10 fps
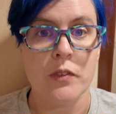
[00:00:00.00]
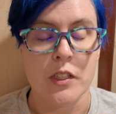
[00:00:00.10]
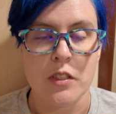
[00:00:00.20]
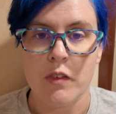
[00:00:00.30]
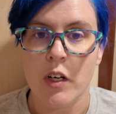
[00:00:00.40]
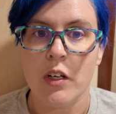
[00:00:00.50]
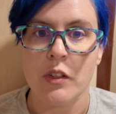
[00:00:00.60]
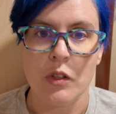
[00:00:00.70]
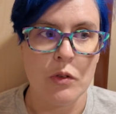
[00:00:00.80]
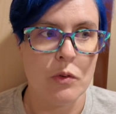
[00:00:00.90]
First of all,
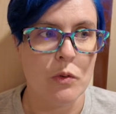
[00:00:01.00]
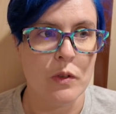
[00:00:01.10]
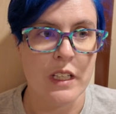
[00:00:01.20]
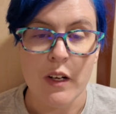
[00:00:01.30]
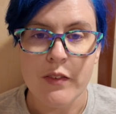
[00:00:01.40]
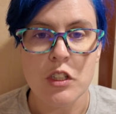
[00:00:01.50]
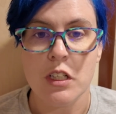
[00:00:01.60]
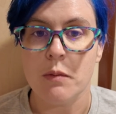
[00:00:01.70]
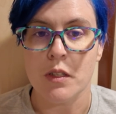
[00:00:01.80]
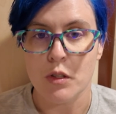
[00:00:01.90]
you get off the
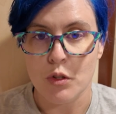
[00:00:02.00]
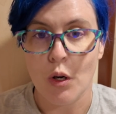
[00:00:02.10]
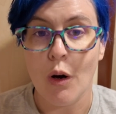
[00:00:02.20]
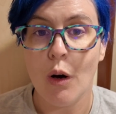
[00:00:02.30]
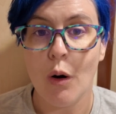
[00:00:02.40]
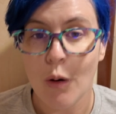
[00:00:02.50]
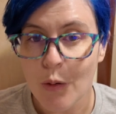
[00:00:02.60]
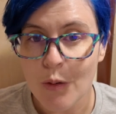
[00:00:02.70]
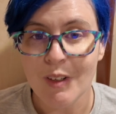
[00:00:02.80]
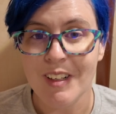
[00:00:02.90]
ship and there's a
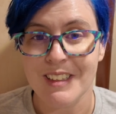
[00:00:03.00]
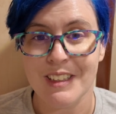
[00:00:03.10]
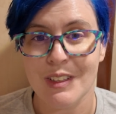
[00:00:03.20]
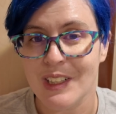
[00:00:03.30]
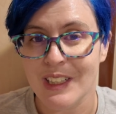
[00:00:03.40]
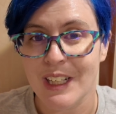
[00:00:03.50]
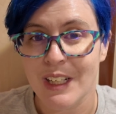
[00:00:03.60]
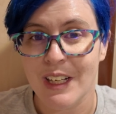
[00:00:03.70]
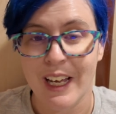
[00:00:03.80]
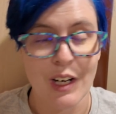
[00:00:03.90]
whole little
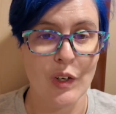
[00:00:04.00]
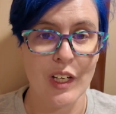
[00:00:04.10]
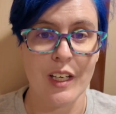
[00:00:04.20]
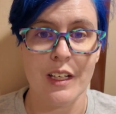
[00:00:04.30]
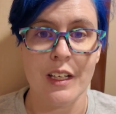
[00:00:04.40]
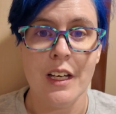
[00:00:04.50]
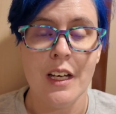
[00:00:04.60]
area